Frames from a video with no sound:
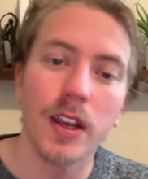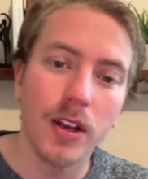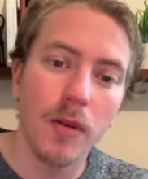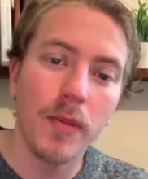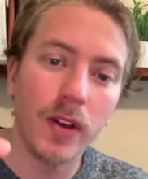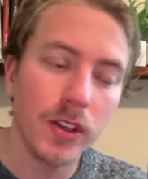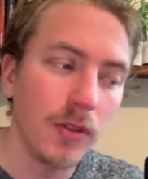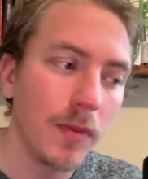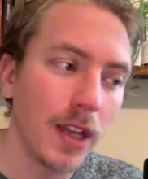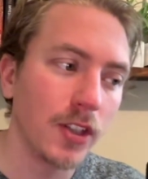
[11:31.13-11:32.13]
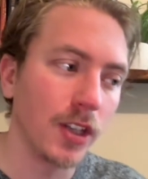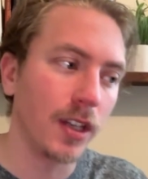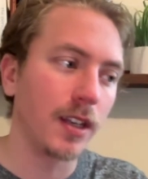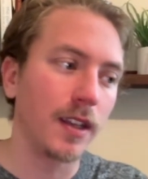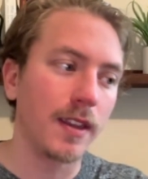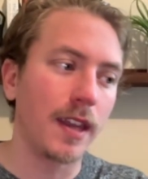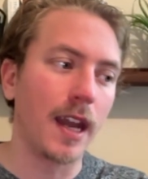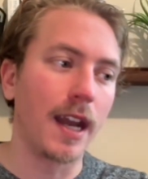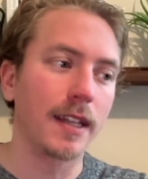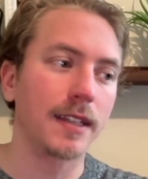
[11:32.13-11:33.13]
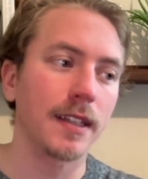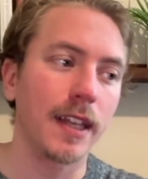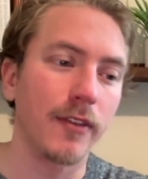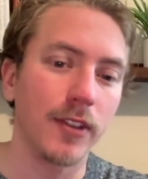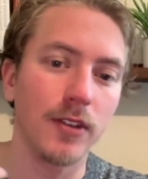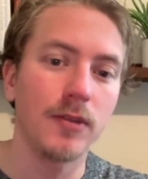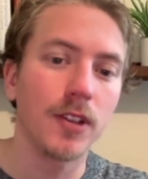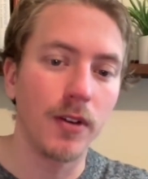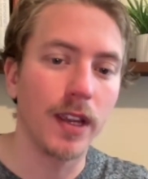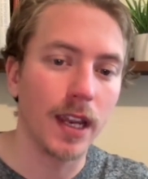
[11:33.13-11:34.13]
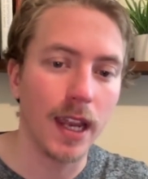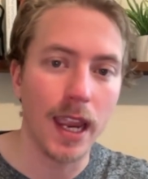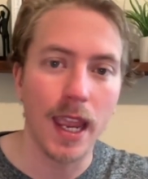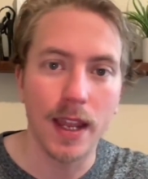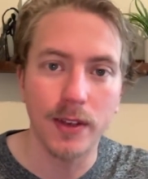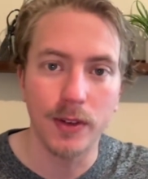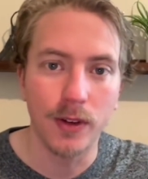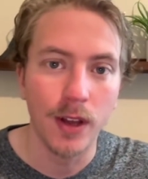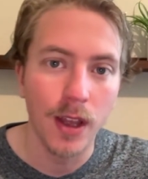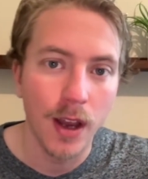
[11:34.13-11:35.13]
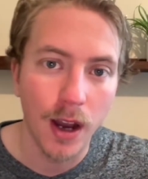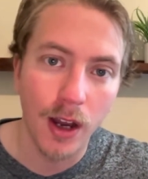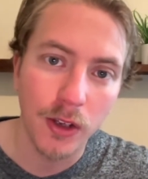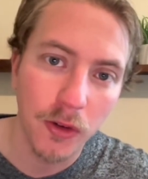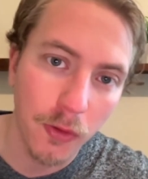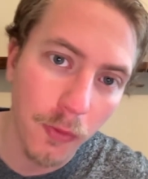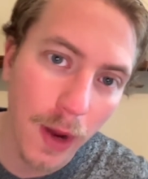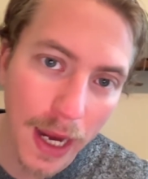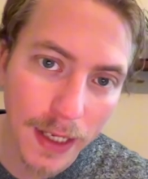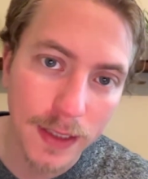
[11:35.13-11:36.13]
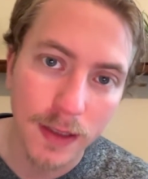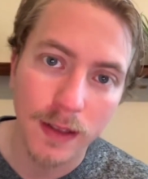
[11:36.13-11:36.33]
You know, Bill, you mentioned that if you don't get a handle on your weight,